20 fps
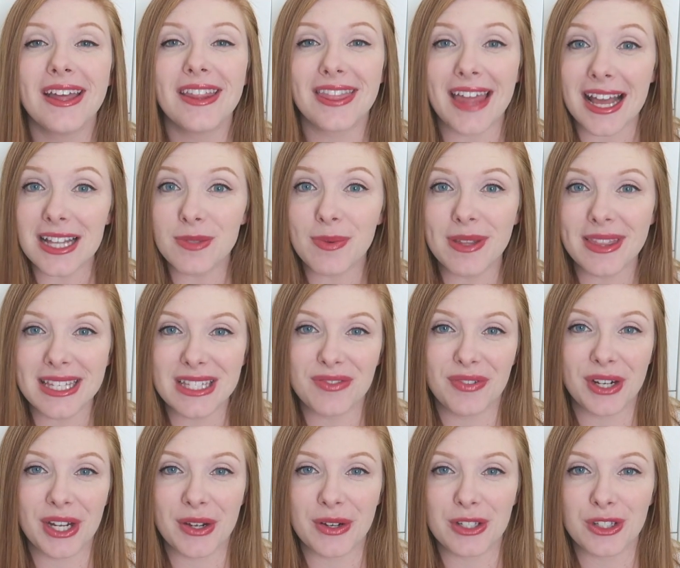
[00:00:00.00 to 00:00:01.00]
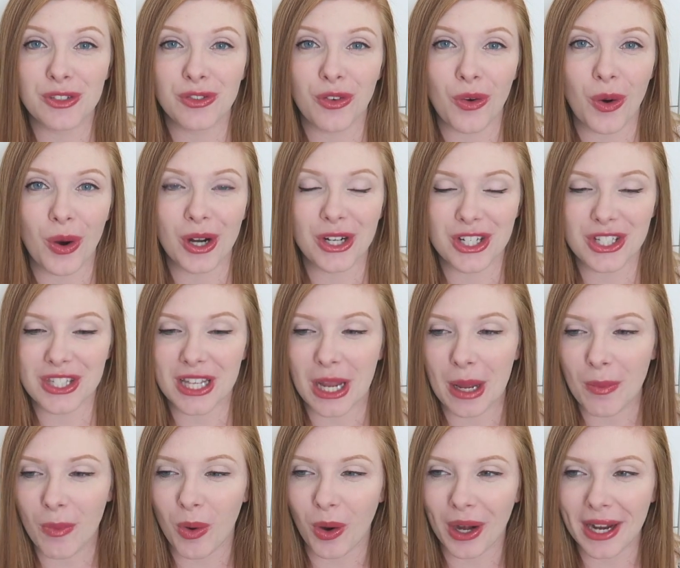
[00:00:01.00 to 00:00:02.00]
that's what this video is for just like
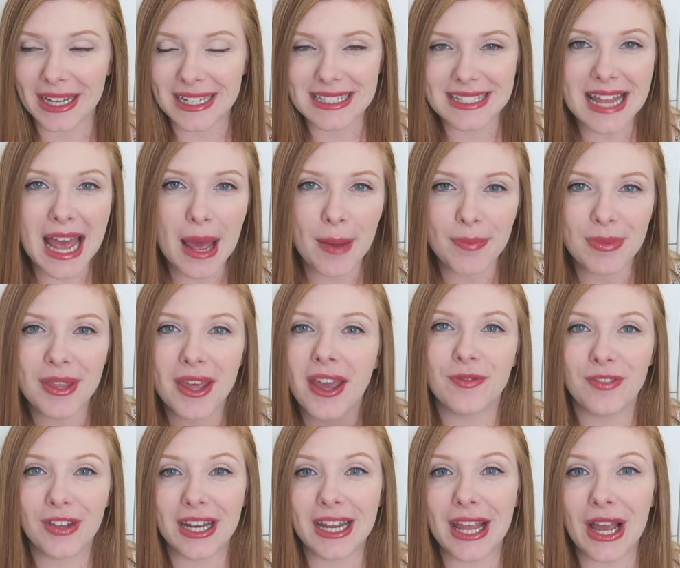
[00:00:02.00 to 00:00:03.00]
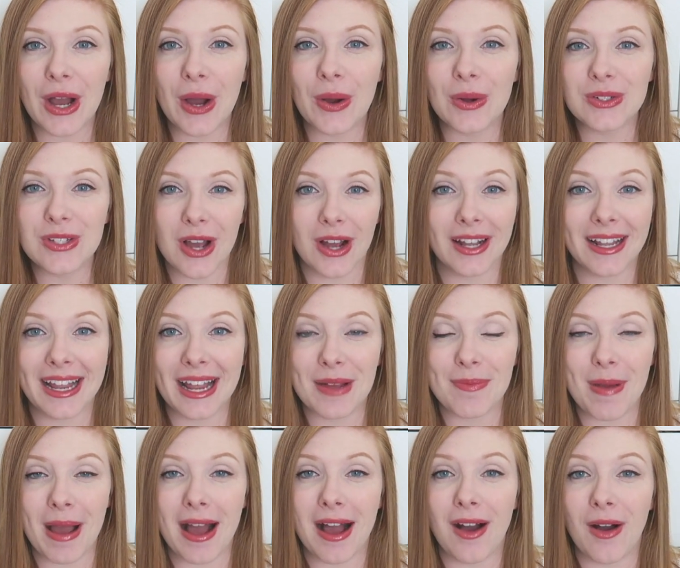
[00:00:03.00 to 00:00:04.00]
a more in-depth video talking
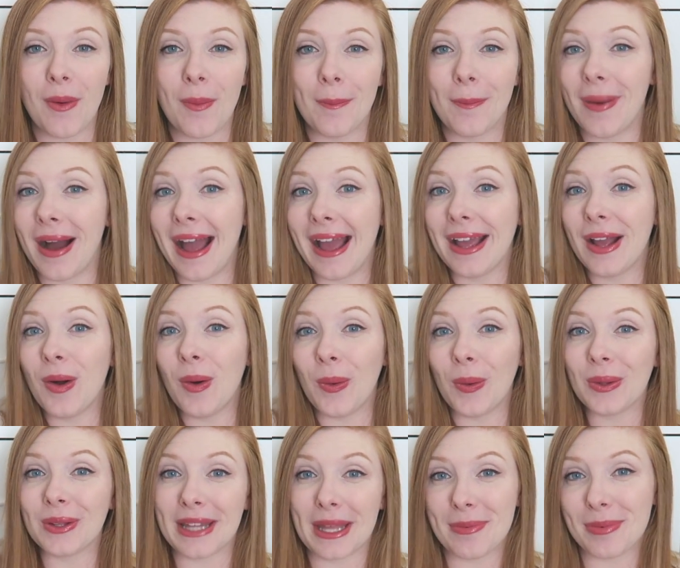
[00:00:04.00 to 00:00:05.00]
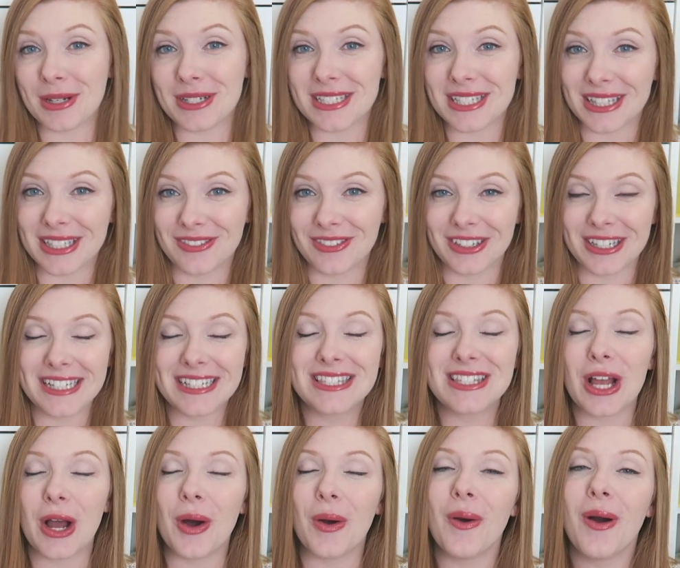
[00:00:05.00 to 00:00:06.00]
about my whole labor and delivery
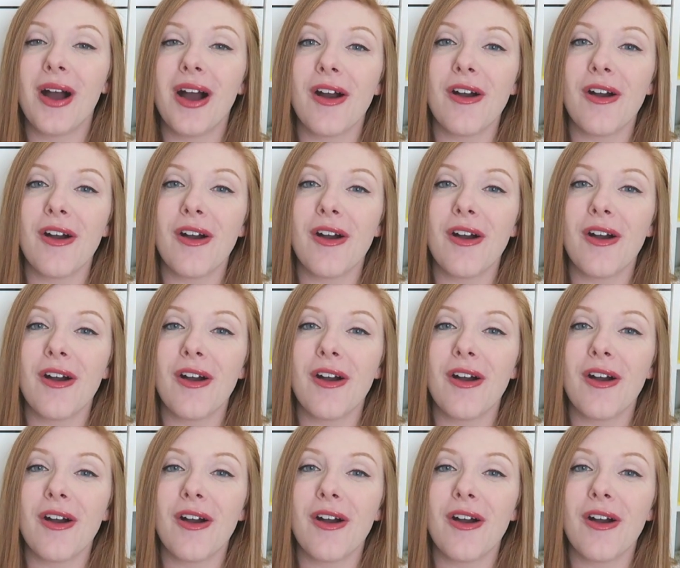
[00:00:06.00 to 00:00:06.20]
so